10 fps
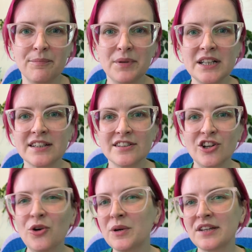But
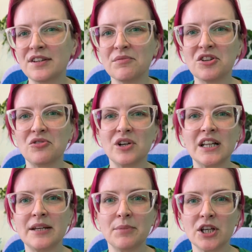nobody seems to
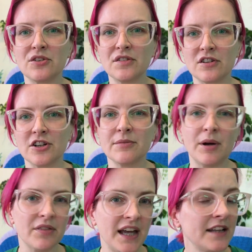really be concerned
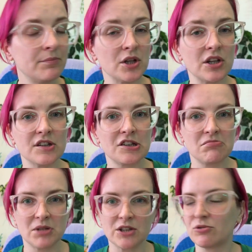about that because
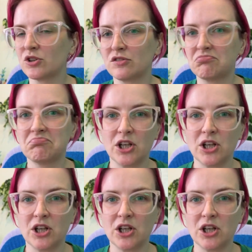it was,